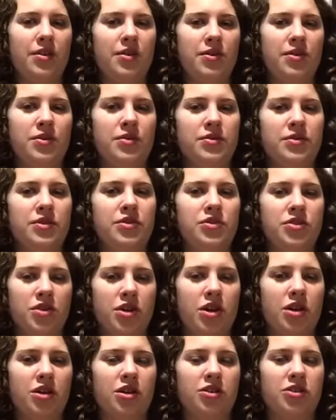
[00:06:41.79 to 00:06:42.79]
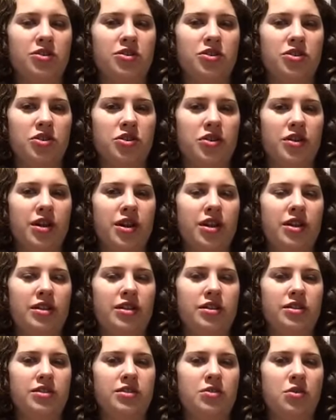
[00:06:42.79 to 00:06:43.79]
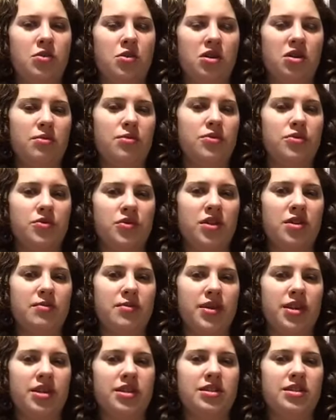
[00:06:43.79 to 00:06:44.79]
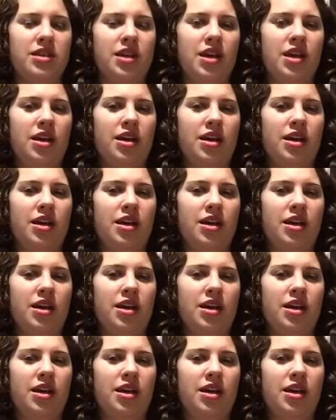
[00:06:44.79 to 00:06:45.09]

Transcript: who's in charge during this horrible treatment